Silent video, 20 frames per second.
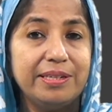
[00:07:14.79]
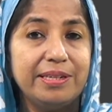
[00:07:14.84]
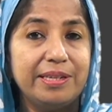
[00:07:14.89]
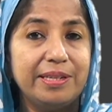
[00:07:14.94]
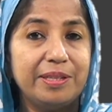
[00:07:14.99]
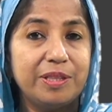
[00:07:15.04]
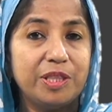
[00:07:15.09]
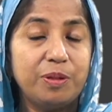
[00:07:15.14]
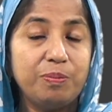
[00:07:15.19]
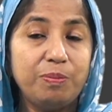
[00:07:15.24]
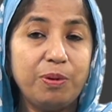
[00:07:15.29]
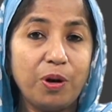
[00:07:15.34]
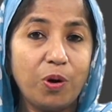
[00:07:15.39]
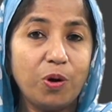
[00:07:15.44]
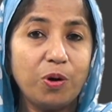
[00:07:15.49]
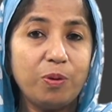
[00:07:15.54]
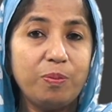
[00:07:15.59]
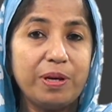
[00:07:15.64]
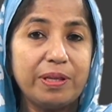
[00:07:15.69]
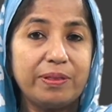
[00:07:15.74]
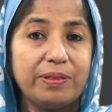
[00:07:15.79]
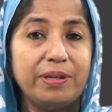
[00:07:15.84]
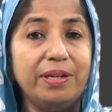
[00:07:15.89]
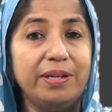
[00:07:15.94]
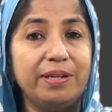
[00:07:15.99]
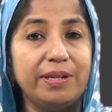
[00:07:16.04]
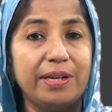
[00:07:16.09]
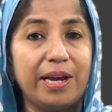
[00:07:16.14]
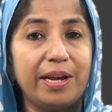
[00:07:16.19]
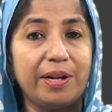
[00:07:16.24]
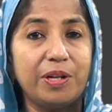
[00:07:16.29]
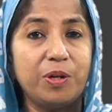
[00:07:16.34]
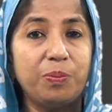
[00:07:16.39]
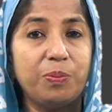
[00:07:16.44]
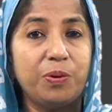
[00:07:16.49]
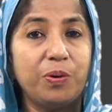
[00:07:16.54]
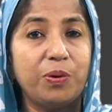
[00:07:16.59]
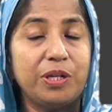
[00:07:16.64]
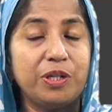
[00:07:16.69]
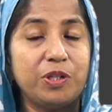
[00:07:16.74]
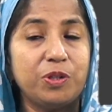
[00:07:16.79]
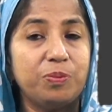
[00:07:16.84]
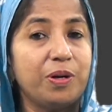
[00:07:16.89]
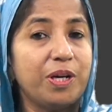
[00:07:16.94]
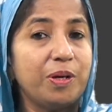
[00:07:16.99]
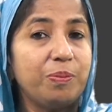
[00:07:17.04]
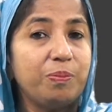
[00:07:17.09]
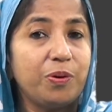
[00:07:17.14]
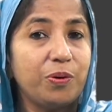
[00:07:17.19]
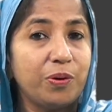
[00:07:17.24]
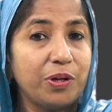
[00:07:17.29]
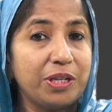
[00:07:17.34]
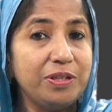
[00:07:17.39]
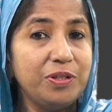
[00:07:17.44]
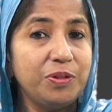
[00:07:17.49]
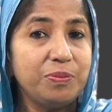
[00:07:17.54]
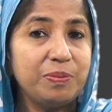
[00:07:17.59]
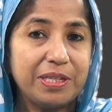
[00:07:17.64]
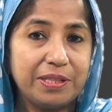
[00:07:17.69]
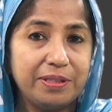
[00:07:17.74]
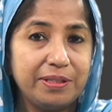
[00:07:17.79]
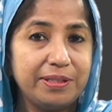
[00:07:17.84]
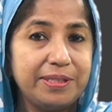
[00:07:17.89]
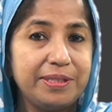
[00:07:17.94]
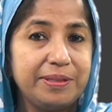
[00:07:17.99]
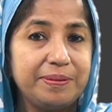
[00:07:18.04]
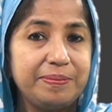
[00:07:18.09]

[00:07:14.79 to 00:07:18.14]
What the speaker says: the block method and the point by point method.